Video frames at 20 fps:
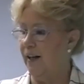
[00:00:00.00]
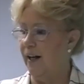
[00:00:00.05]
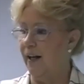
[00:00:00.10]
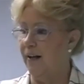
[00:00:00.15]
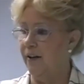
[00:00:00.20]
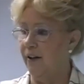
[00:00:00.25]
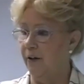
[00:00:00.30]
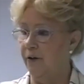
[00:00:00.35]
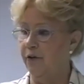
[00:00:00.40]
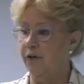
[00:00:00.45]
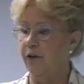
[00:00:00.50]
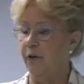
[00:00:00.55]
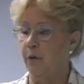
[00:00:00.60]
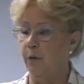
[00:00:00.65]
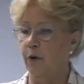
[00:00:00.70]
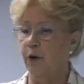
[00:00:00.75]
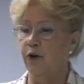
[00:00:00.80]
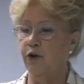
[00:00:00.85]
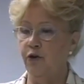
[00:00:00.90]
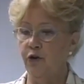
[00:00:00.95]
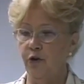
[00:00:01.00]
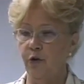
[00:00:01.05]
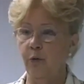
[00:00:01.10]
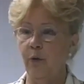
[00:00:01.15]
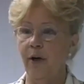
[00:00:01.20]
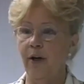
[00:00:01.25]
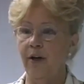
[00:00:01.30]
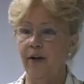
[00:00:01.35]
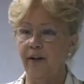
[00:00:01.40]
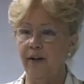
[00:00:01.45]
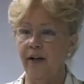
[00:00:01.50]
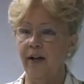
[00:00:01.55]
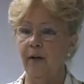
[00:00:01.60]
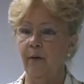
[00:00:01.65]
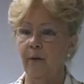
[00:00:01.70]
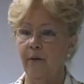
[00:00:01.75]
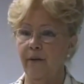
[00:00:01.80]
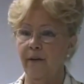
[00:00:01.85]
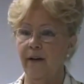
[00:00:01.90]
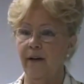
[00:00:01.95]
and I told you that one sure way to
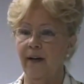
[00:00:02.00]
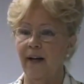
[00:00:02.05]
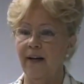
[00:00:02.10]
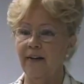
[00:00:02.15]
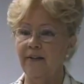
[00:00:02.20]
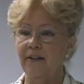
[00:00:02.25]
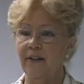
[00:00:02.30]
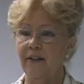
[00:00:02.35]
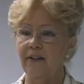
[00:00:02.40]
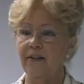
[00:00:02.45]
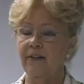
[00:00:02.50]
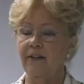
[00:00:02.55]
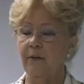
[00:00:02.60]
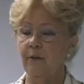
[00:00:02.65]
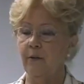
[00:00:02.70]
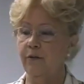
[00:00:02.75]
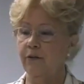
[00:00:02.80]
tell when the elasticity